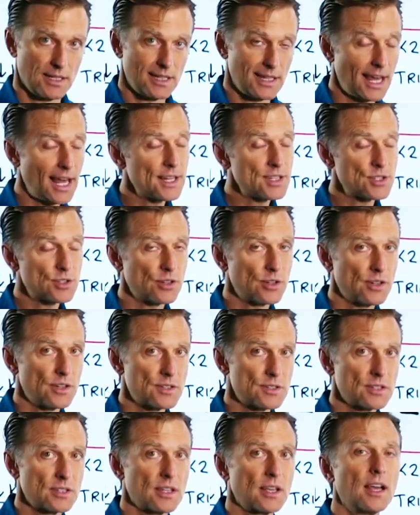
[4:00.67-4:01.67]
And the answer
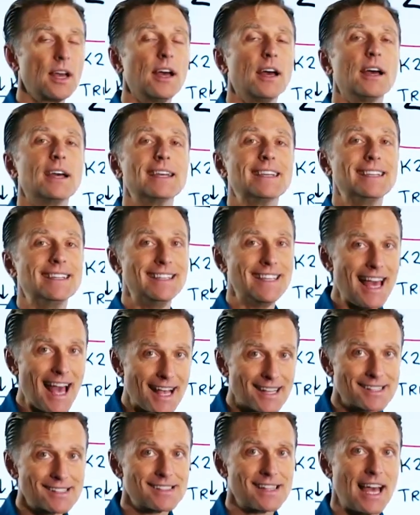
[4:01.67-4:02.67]
is
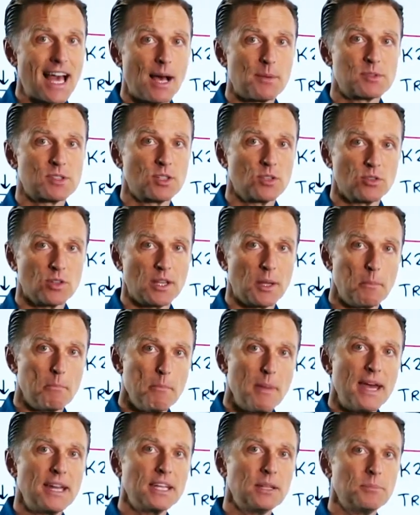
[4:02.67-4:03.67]
yes, absolutely.
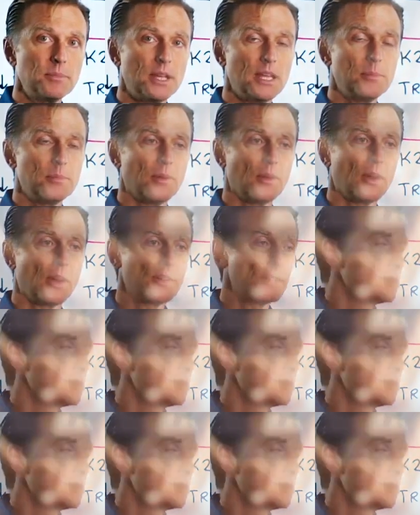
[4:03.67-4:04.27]
Many people are